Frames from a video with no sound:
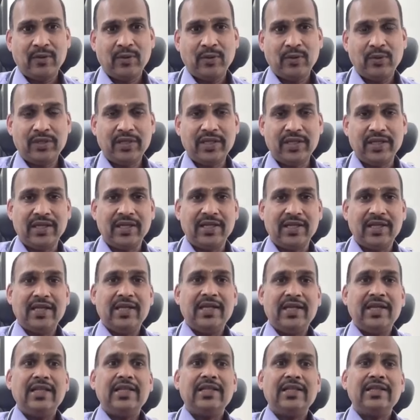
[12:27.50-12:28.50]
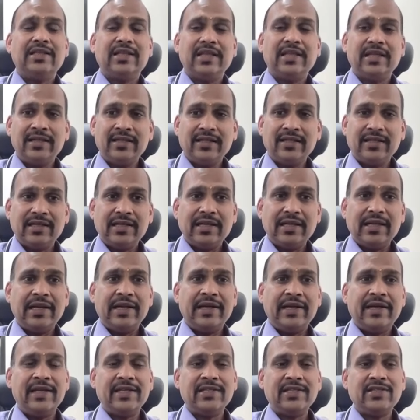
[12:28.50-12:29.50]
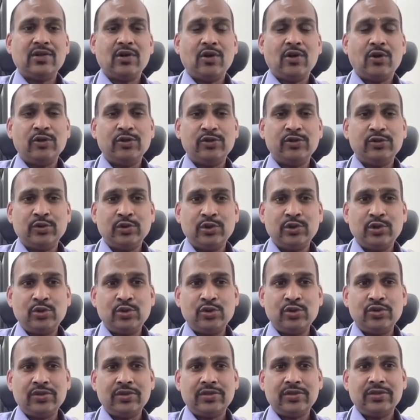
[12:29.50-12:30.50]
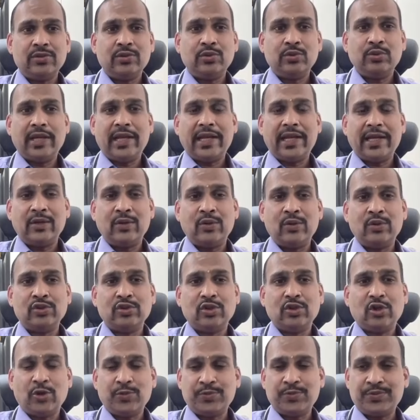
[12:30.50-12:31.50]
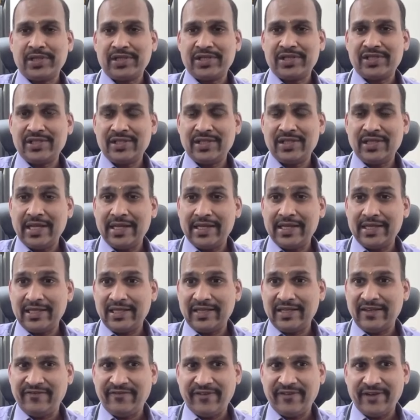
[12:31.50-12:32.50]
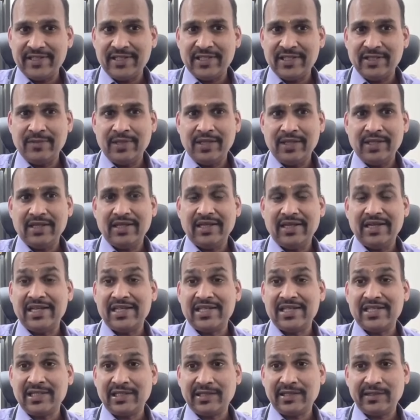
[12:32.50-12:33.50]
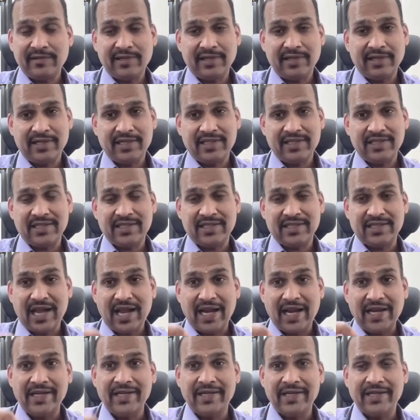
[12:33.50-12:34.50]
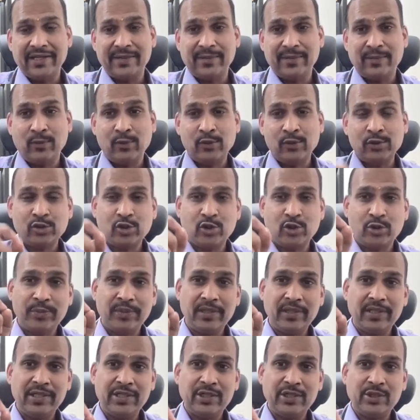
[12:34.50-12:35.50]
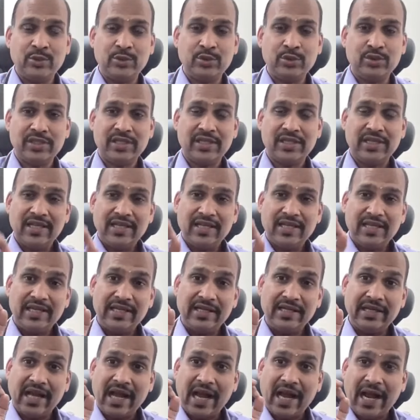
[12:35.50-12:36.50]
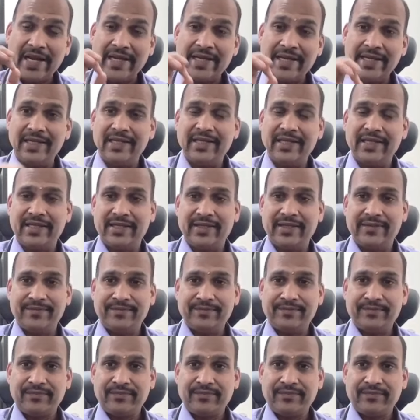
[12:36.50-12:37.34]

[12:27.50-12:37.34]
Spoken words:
Okay, then it is also used to diagnose obstruction like emphysema, restrictive lung disease, ILD, most commonly used in ILD